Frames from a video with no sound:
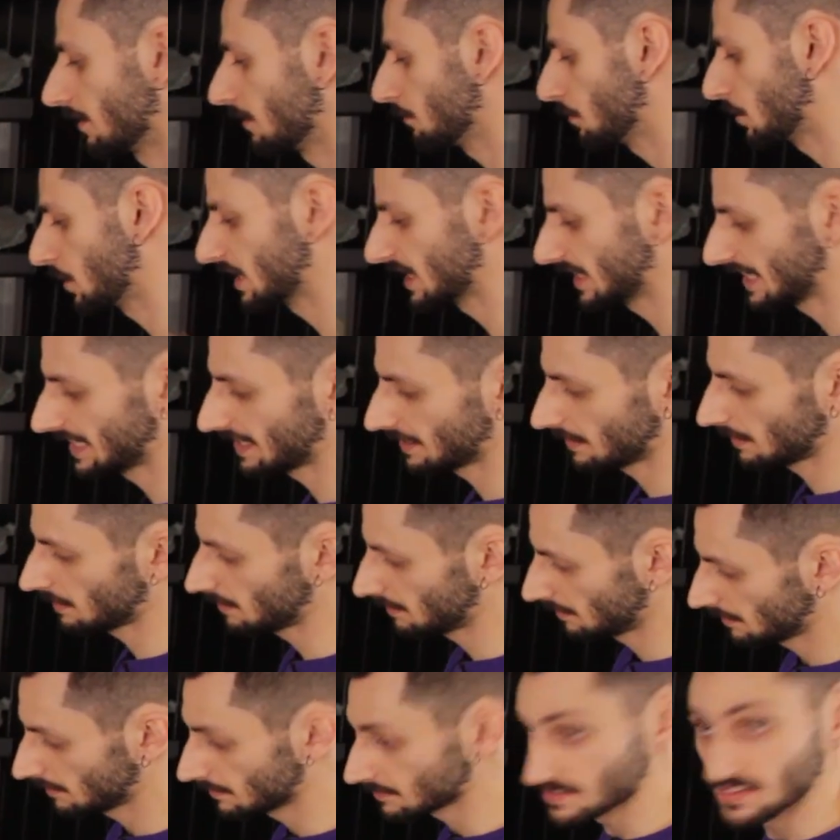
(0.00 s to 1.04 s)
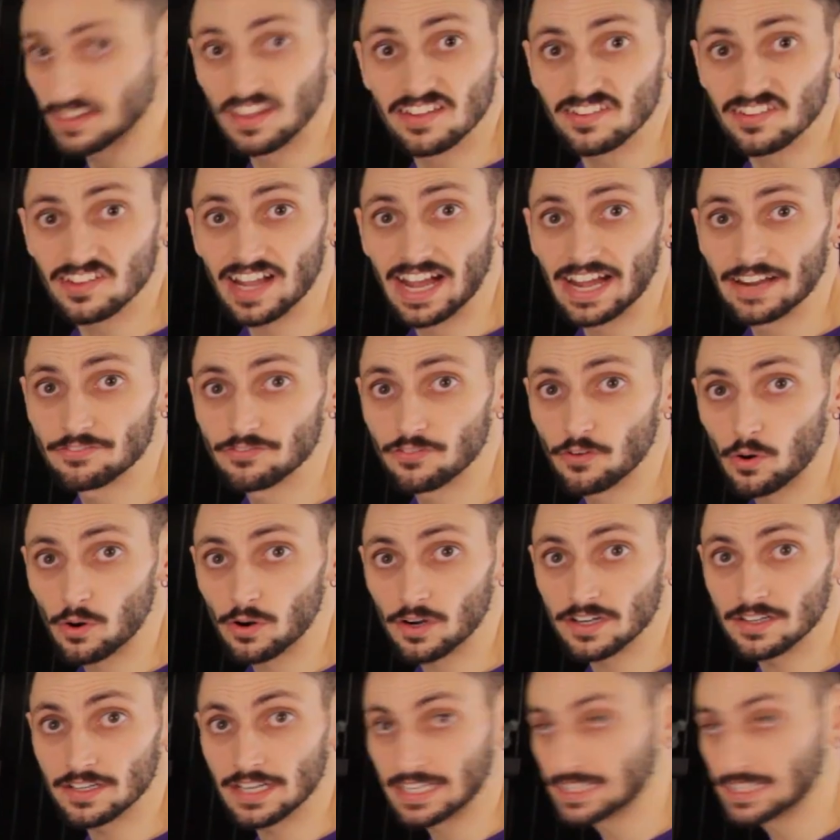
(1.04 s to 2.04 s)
put it in this side forward